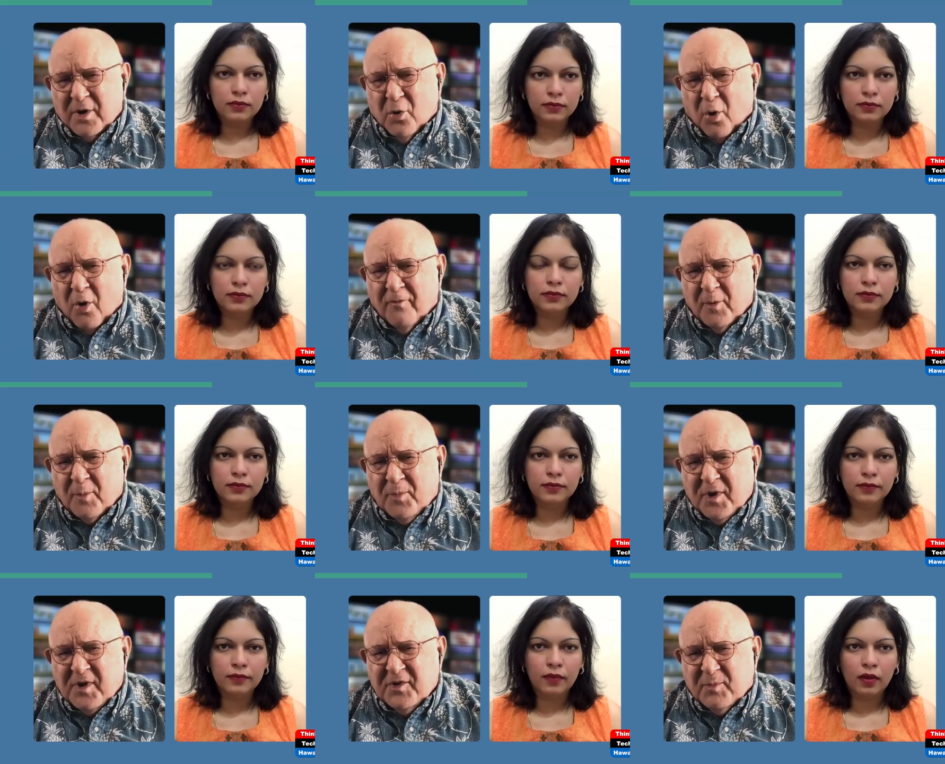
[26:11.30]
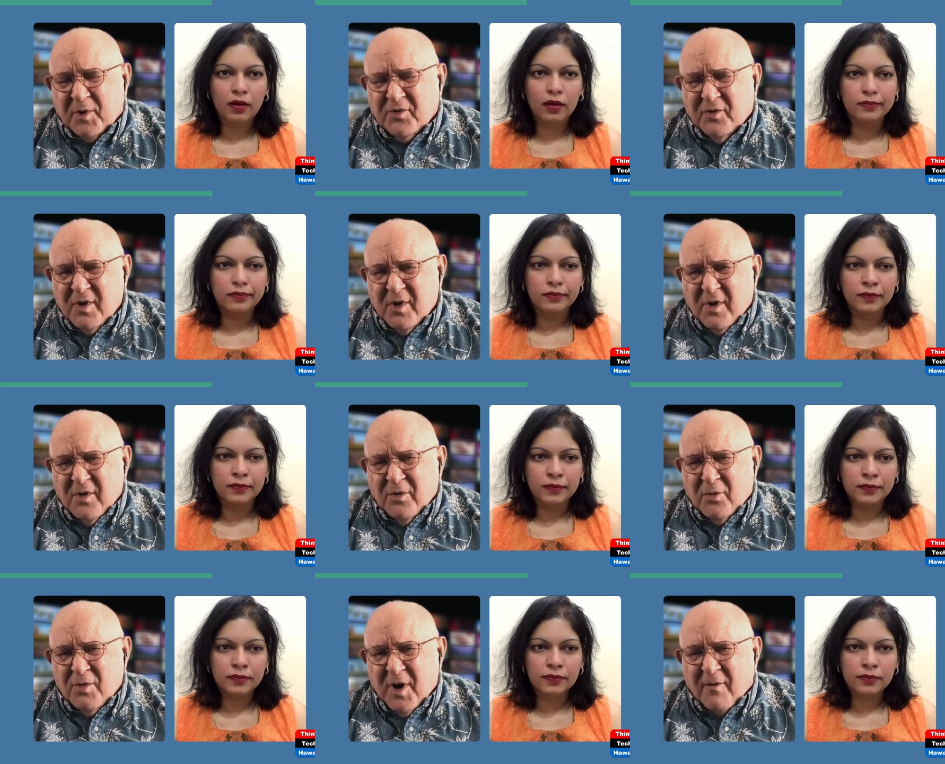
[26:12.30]
Speaker 1: to call for peace, but
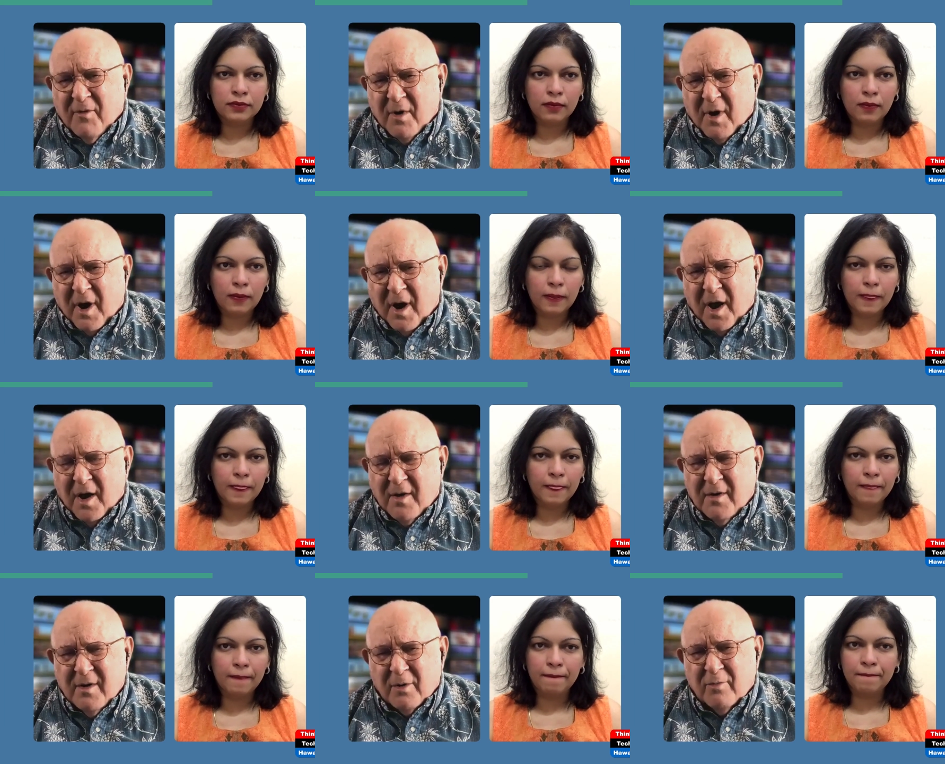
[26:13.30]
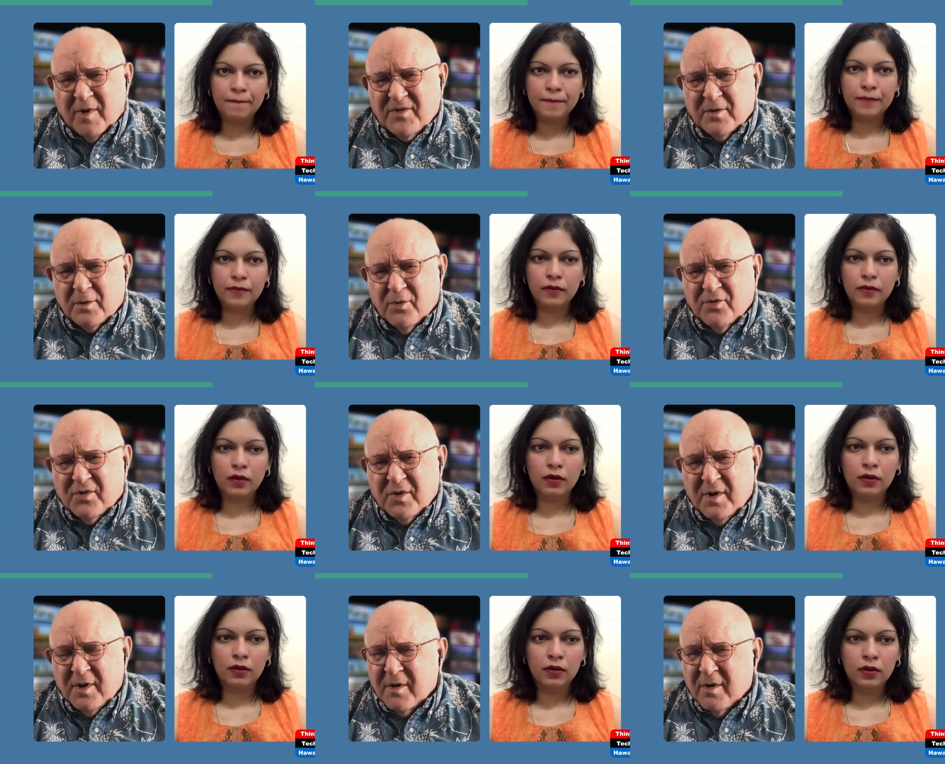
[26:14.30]
you never had a
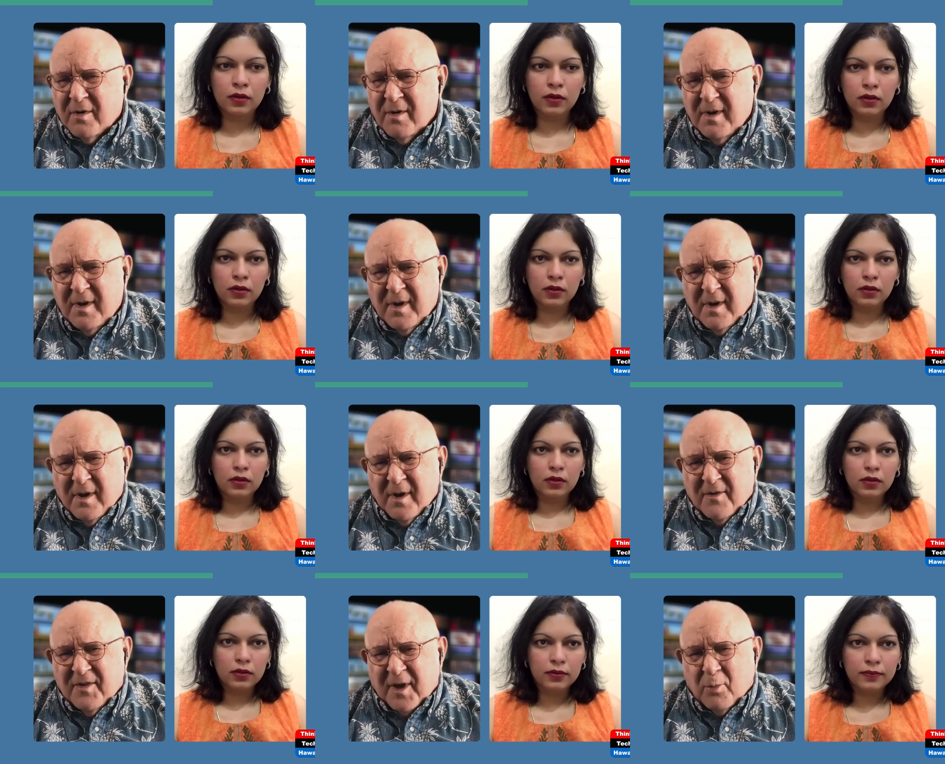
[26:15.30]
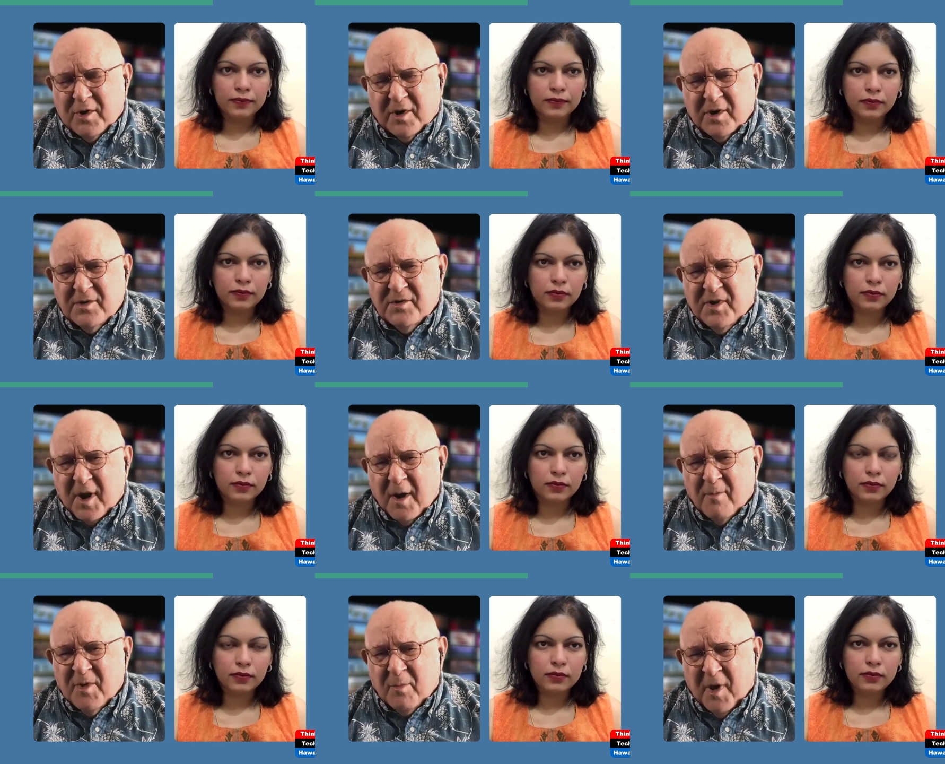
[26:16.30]
resolution here uh, that would
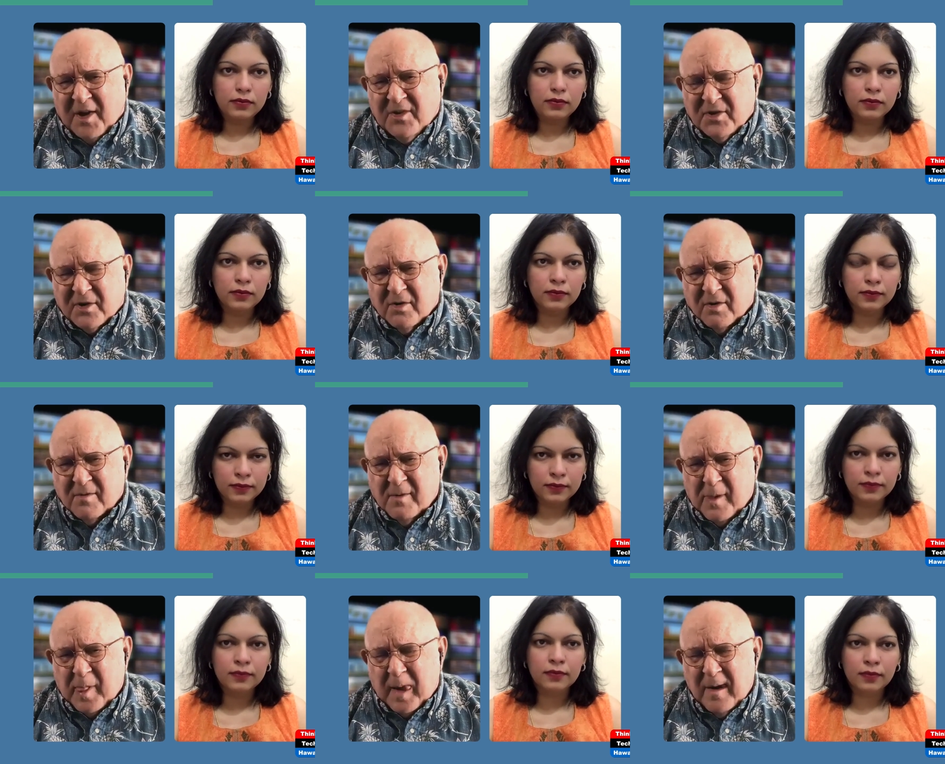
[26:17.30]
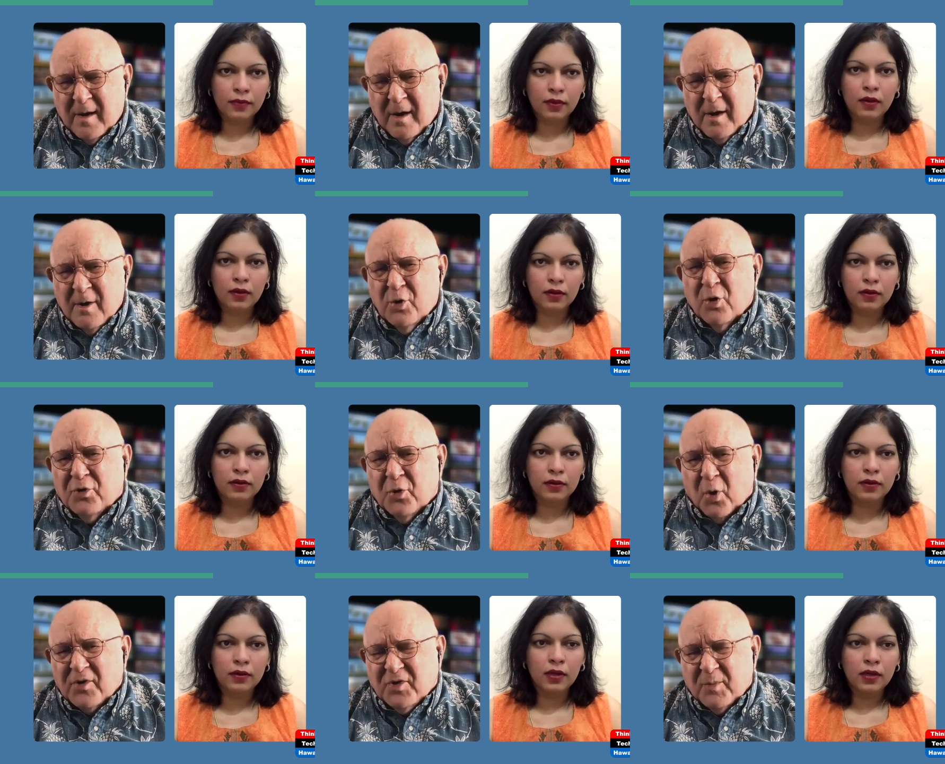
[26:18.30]
condemn the massacre? Your
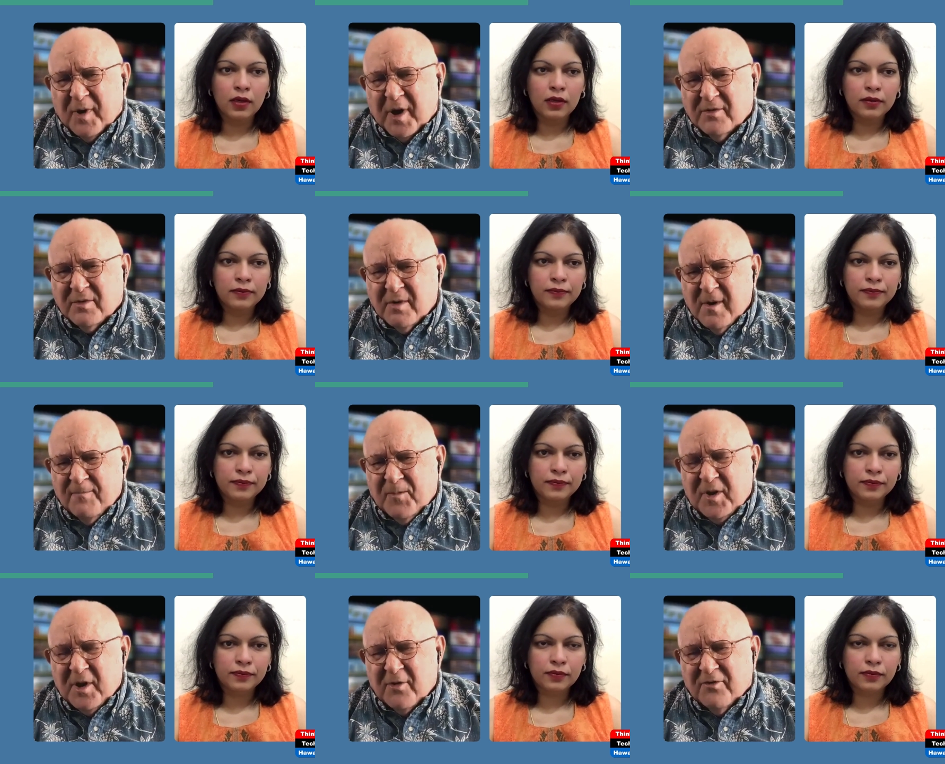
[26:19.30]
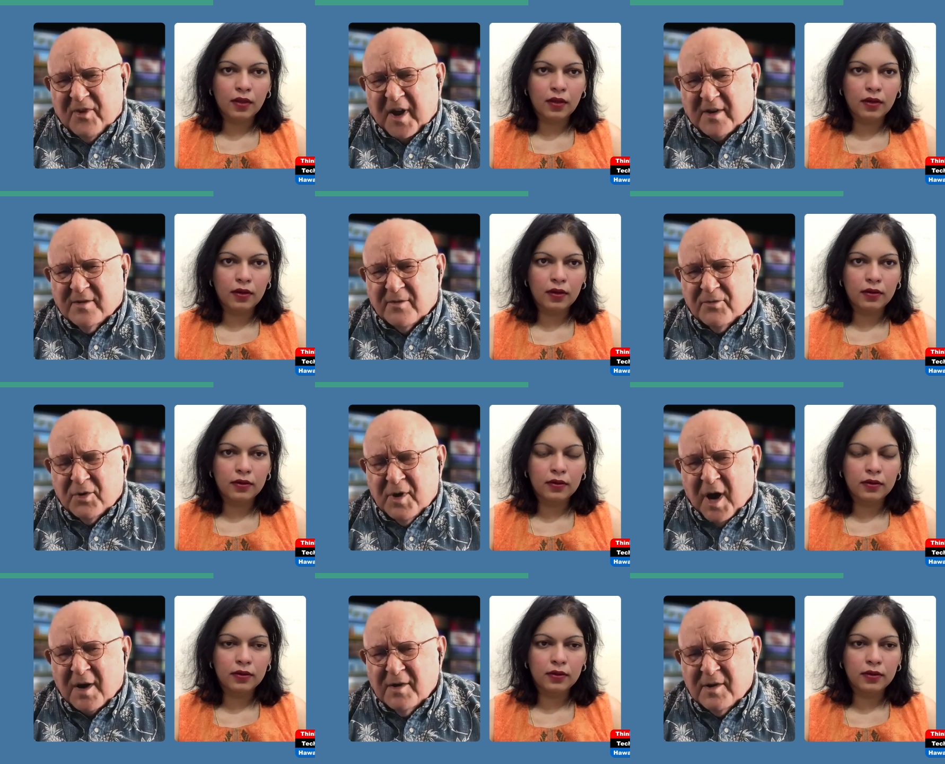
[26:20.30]
thoughts about the effect of
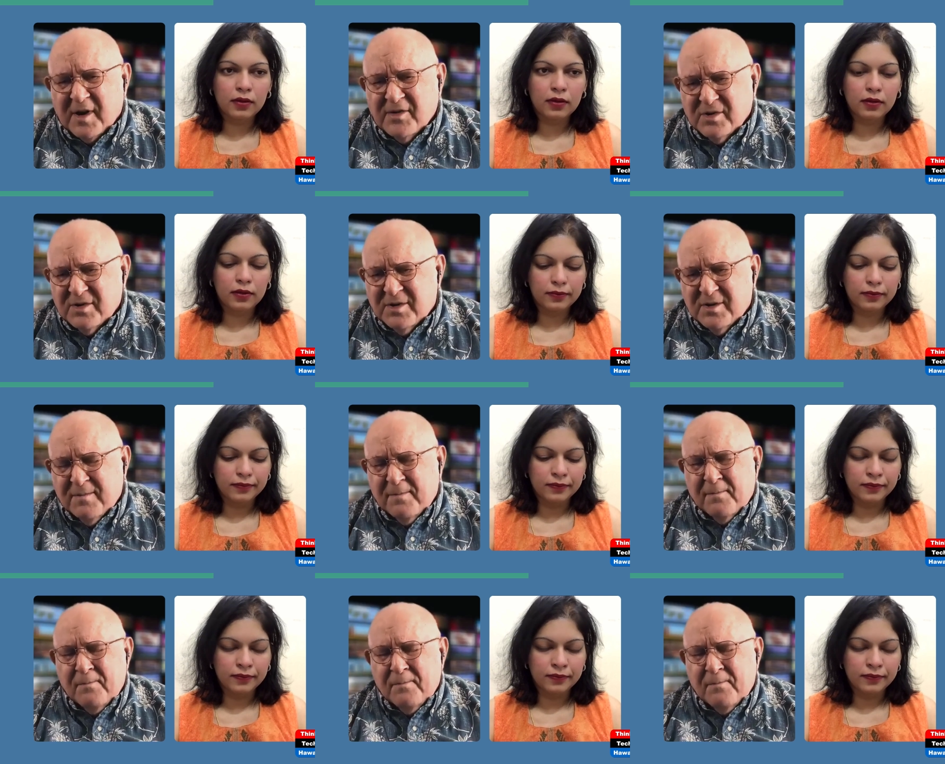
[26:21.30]
United Nations?